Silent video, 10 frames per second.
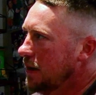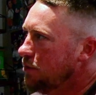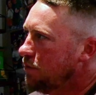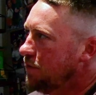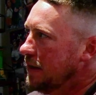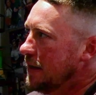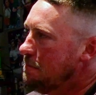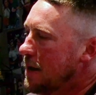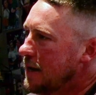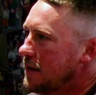I just think it
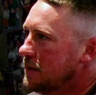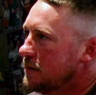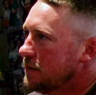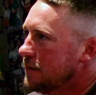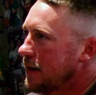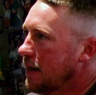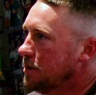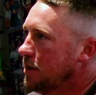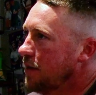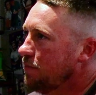makes
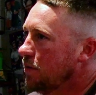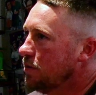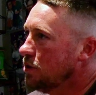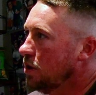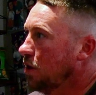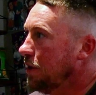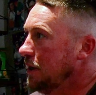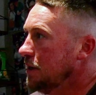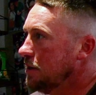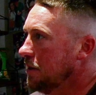catching F1s a lot
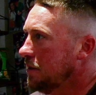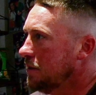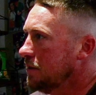easier.